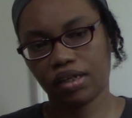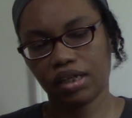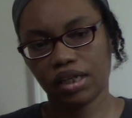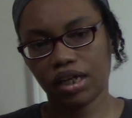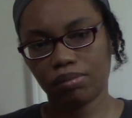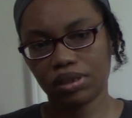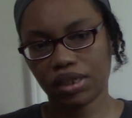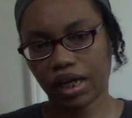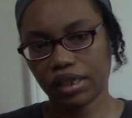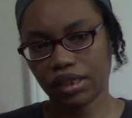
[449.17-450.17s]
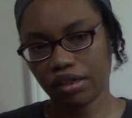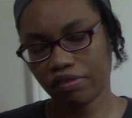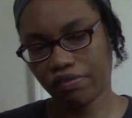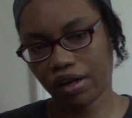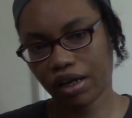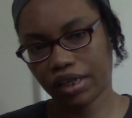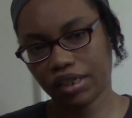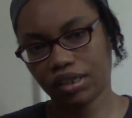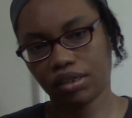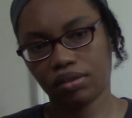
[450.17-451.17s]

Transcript: it helps to identify